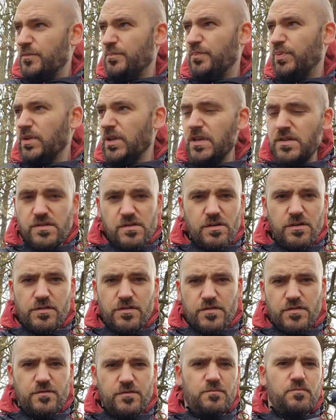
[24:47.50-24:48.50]

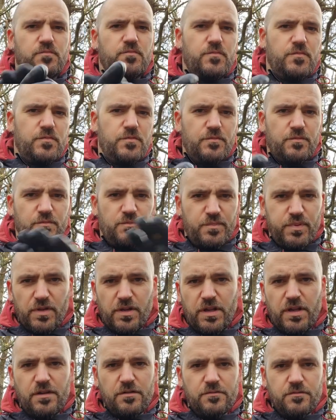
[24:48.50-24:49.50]
Blizzards,
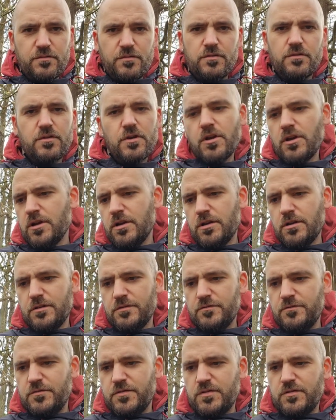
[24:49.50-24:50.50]
bloody,
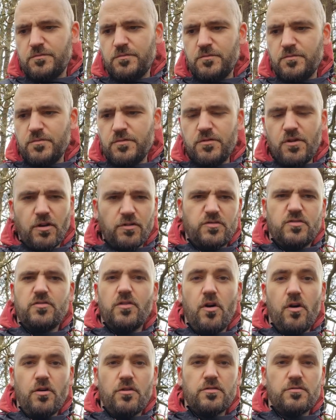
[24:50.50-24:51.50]
not
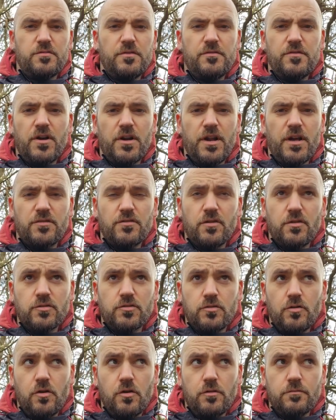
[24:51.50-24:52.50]
snow, because we've not had no
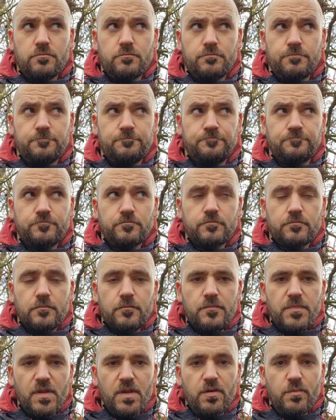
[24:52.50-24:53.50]
snow.
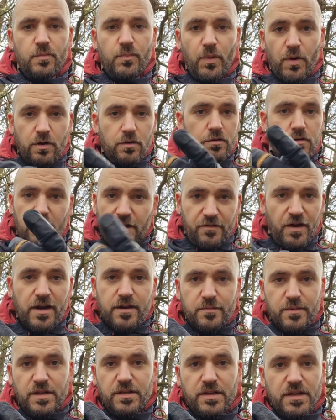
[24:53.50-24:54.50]
But I've had
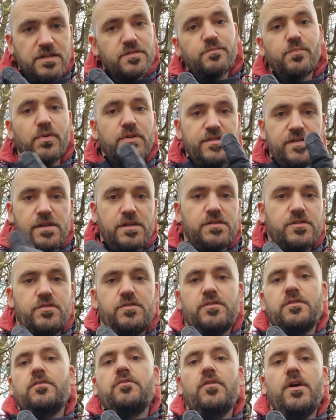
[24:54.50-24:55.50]
them in this
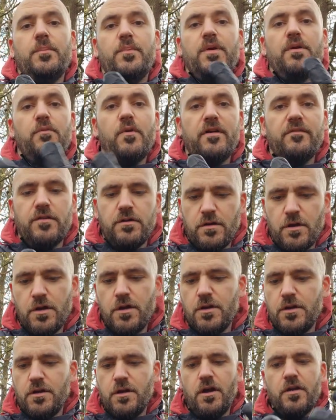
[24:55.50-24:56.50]
British crappy weather,
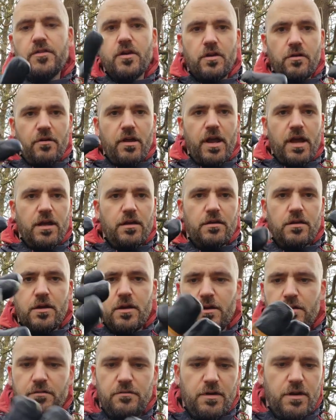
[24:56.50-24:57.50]
and they're great,
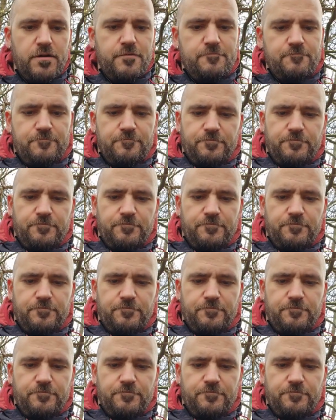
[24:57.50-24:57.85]
right?